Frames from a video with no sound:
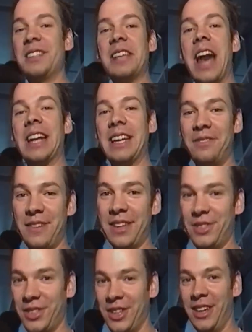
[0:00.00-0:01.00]
Sonic
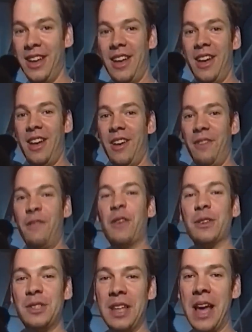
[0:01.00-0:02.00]
Adventure,
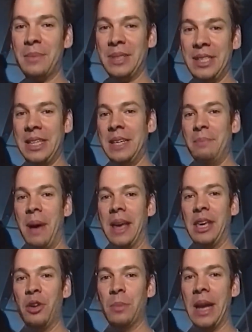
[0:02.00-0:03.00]
first time seen by
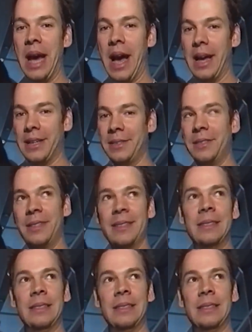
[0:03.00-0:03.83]
human eyes.